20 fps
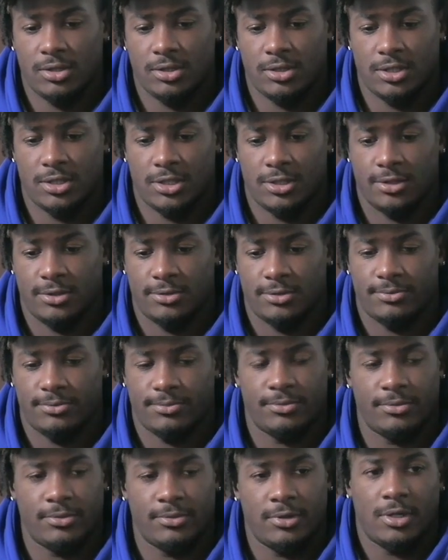Um,
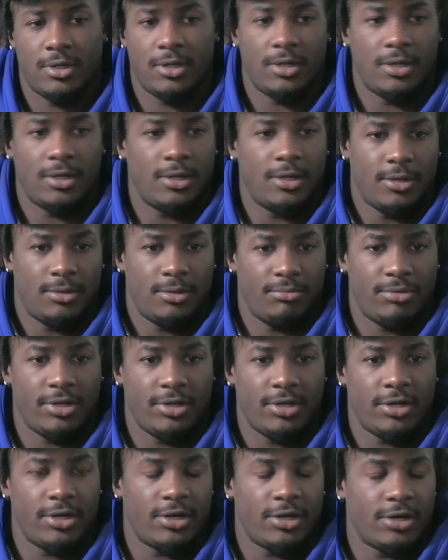been
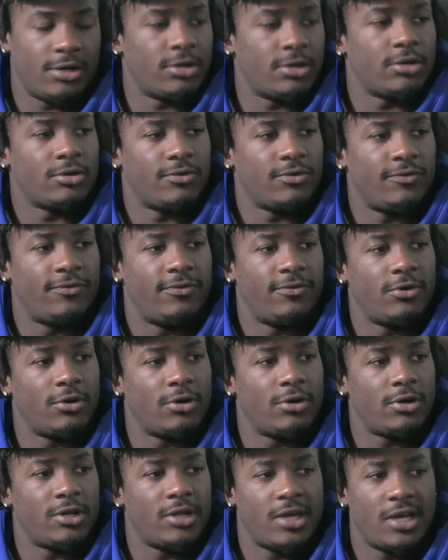there four
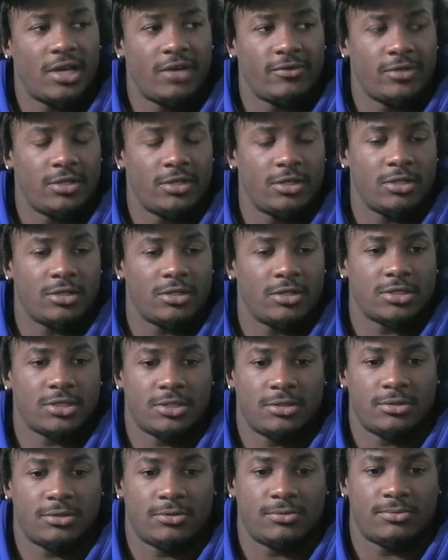and a half years.
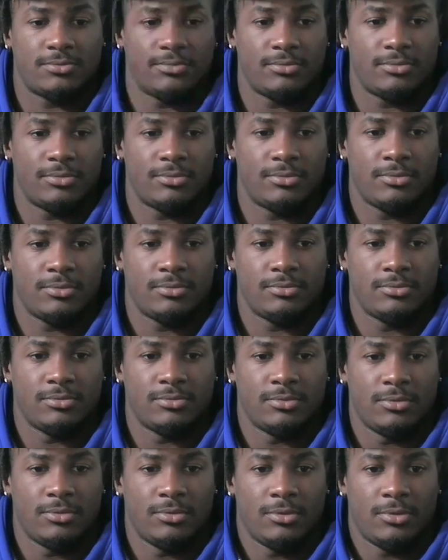Um,
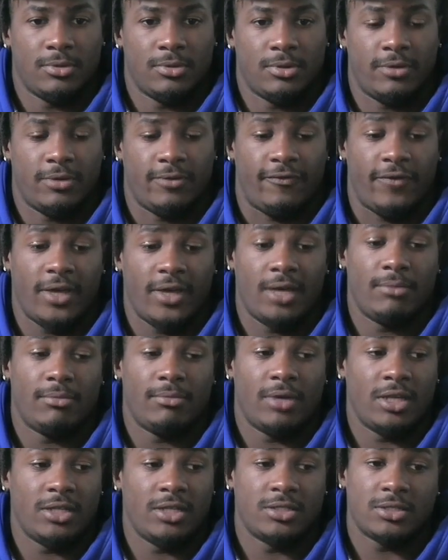the fan
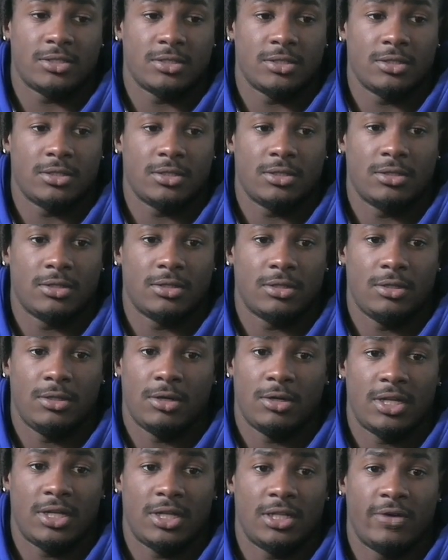base, you know, I
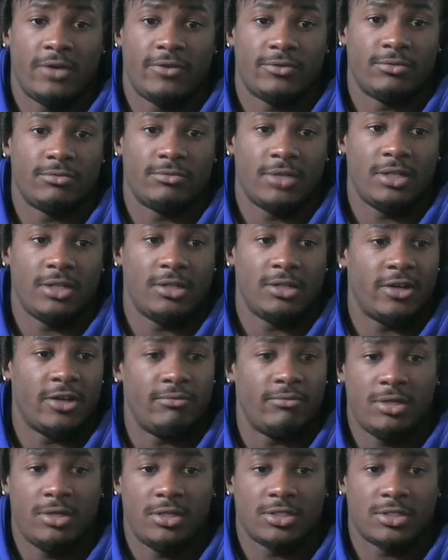love them. They love
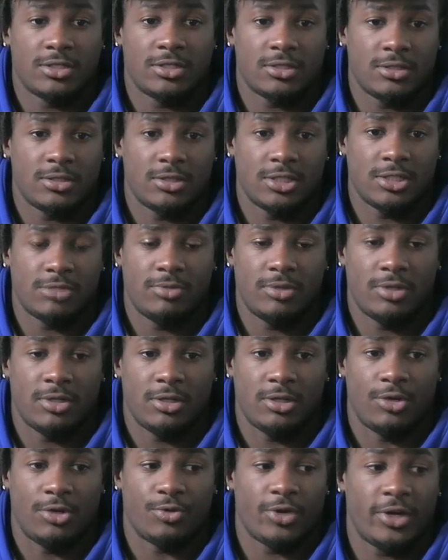me. It's it's been
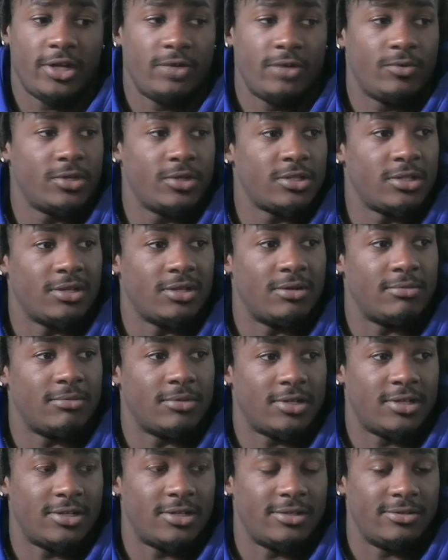great with them.
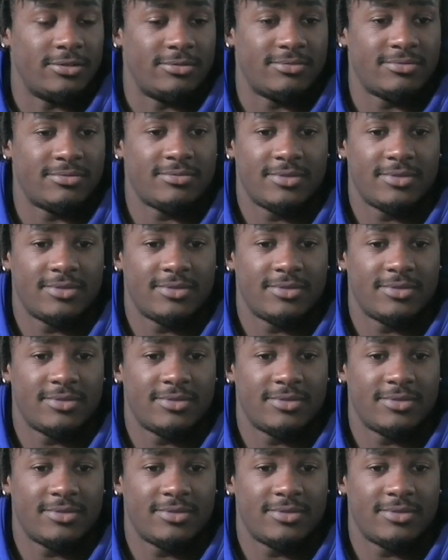Um, mm-hmm.